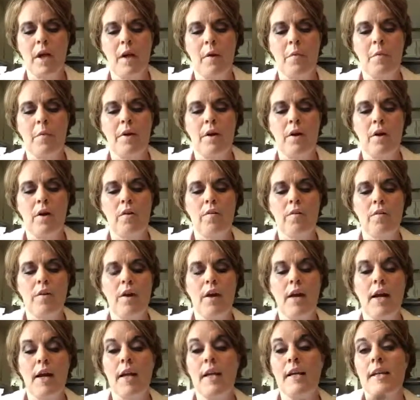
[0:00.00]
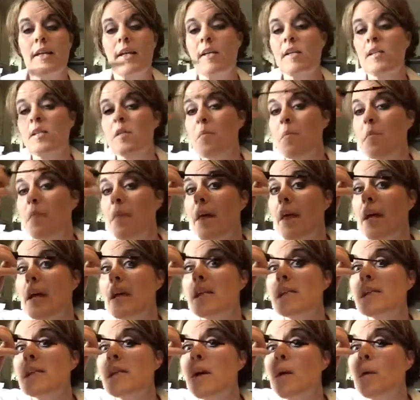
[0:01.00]
I went over and I did some
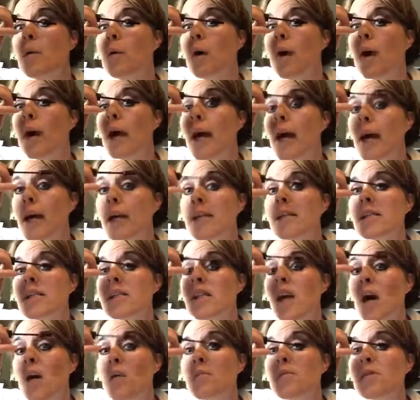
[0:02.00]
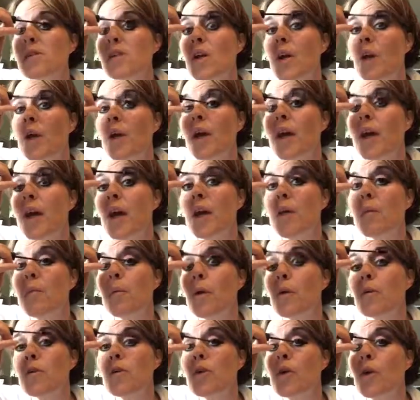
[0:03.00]
things that were exceptionally
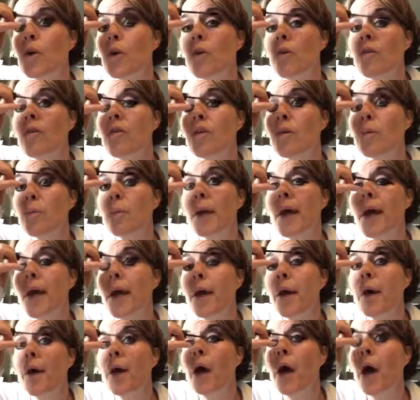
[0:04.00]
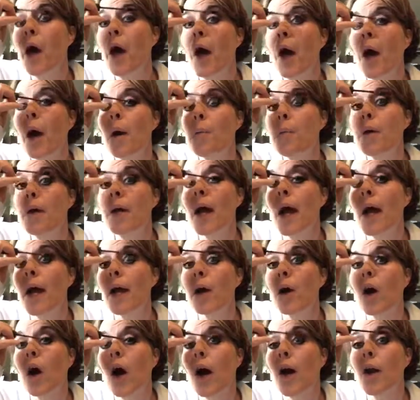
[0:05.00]
emotional for me. I mean, I
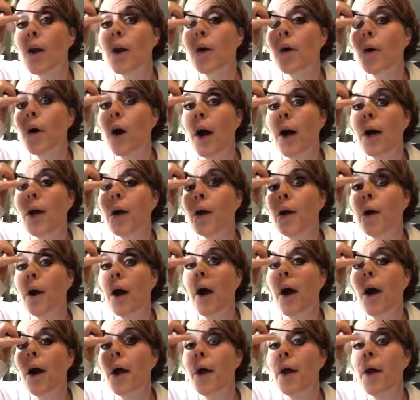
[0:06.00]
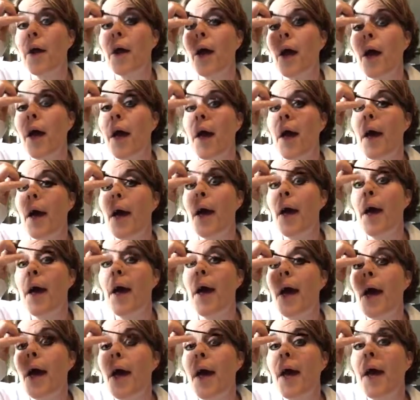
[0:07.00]
cried and cried and cried.
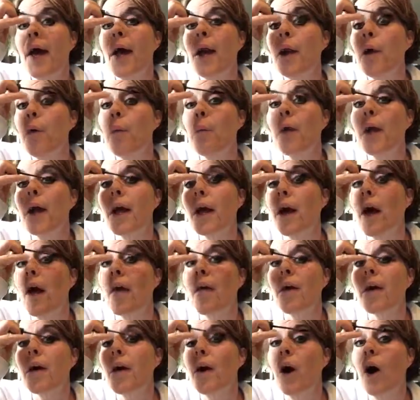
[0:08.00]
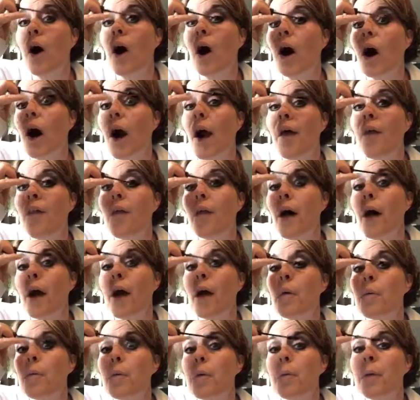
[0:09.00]
And when I got in the car, I thought
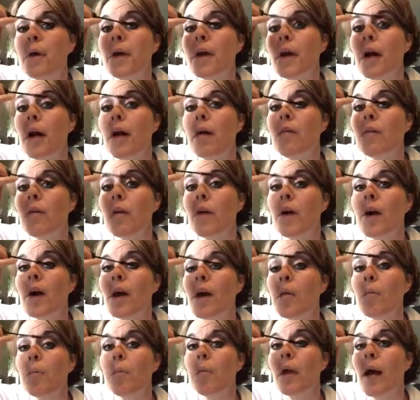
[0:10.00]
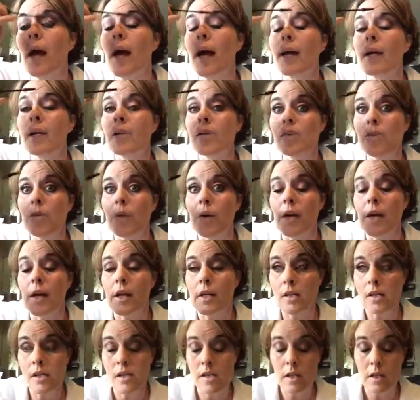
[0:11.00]
I'm going to be covered in black
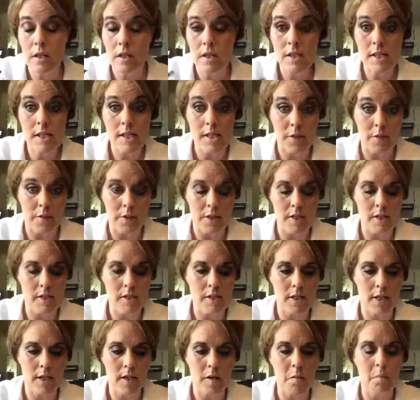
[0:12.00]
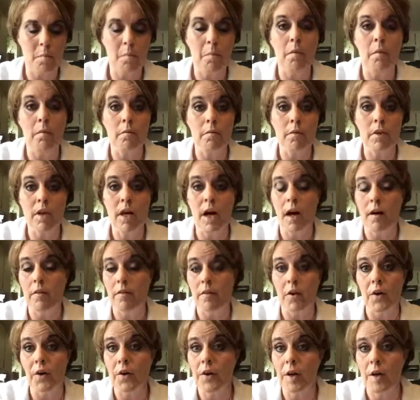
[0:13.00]
streaks. Seriously,
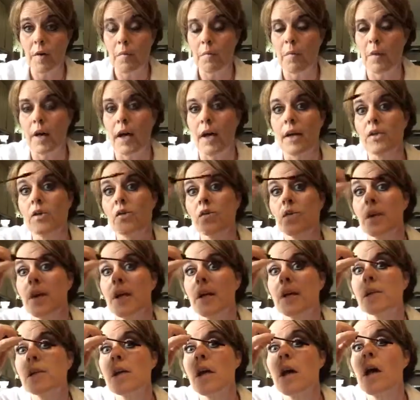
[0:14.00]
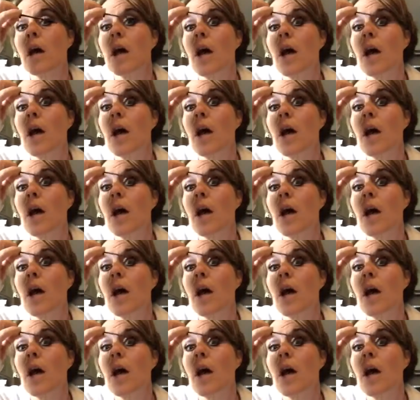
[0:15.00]
covered in black streaks.